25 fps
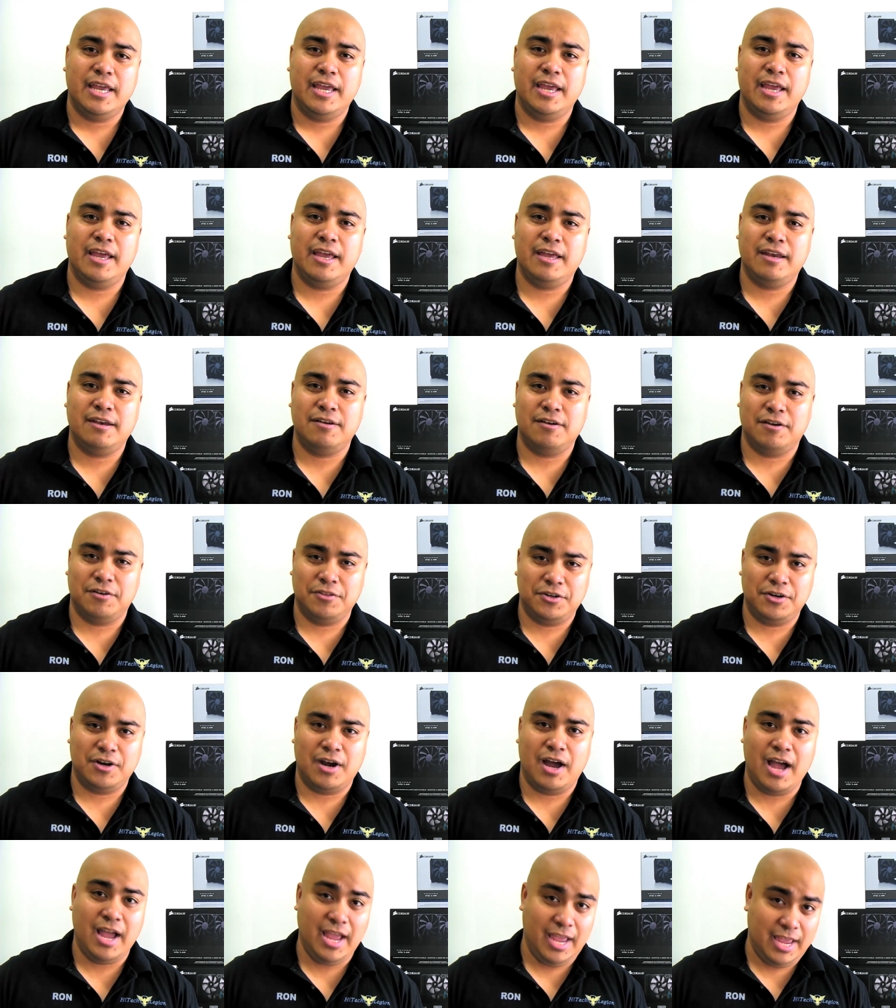and
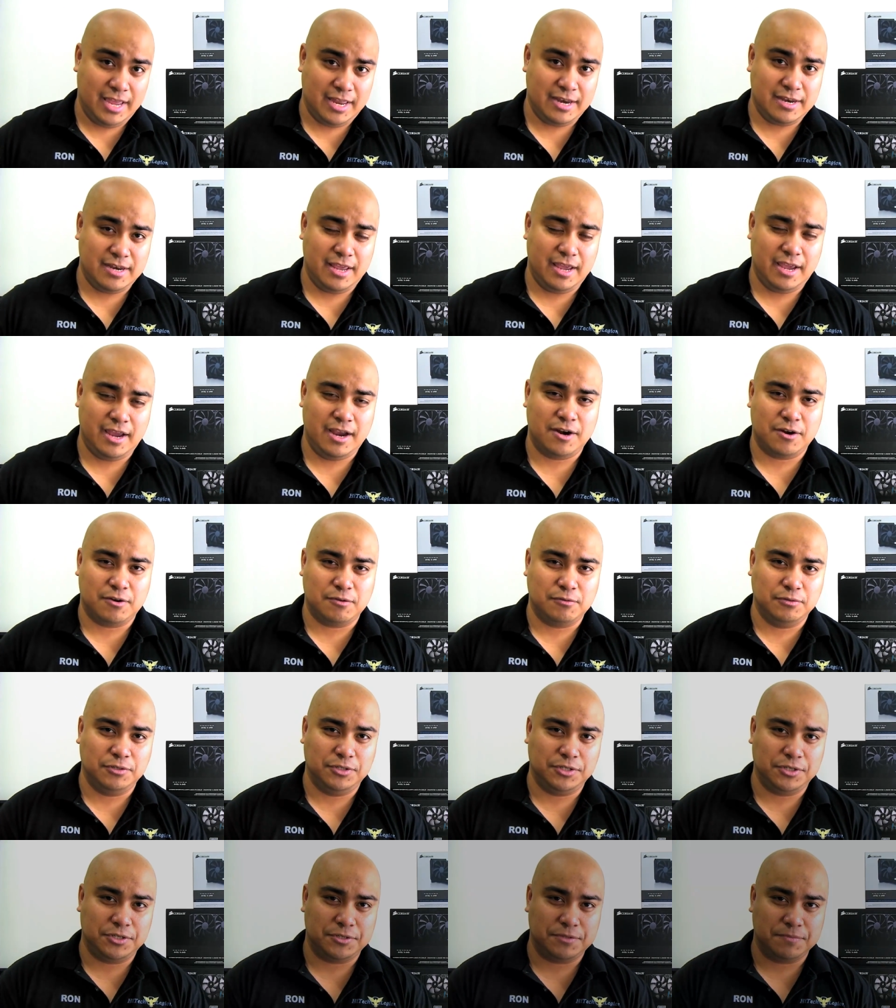other high-end air
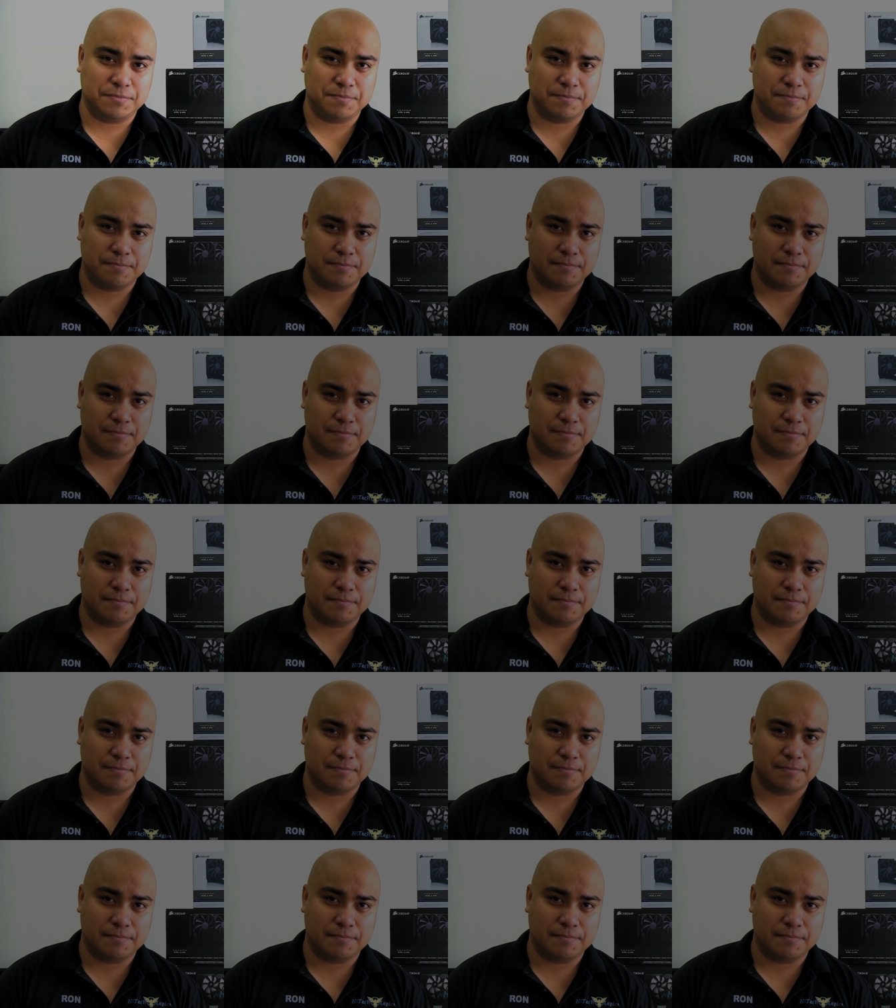coolers.